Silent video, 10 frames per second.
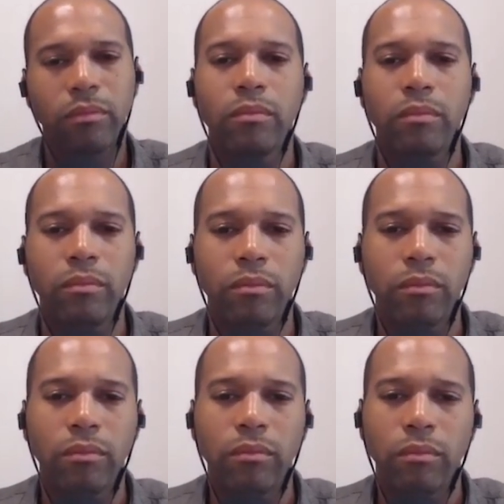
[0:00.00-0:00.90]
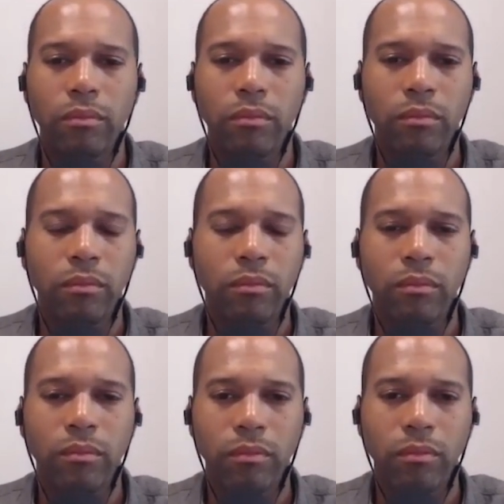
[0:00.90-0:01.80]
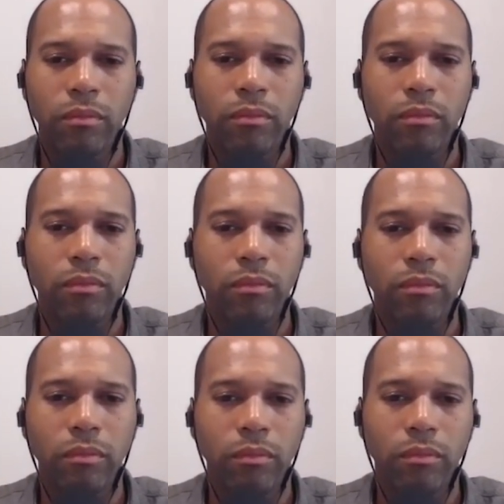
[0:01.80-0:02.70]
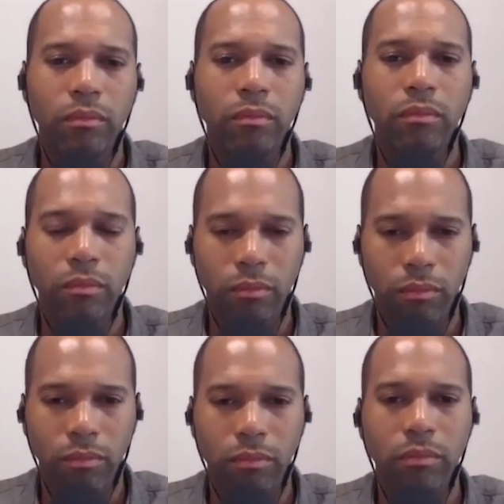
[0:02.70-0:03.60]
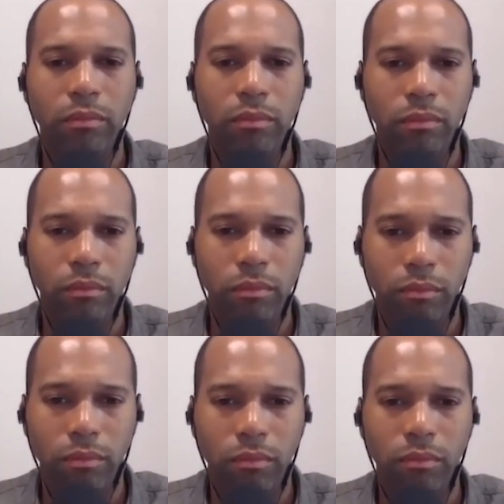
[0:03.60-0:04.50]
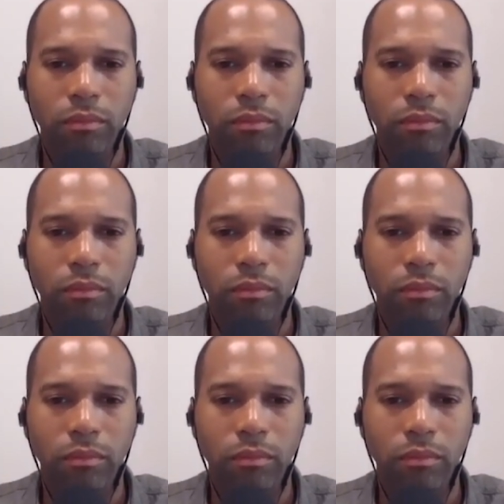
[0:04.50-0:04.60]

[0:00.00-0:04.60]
This person isn't speaking.